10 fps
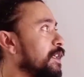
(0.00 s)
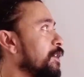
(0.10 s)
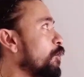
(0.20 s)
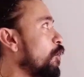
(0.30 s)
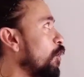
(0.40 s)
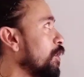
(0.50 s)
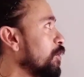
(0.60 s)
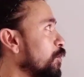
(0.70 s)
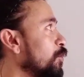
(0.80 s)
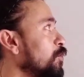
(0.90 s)
in order
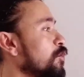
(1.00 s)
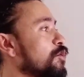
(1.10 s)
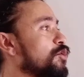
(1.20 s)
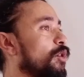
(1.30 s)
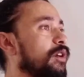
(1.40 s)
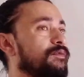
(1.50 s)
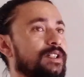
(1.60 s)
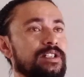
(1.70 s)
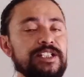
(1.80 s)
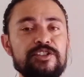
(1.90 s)
to
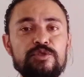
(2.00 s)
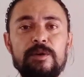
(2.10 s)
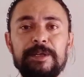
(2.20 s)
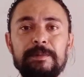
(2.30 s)
solve least common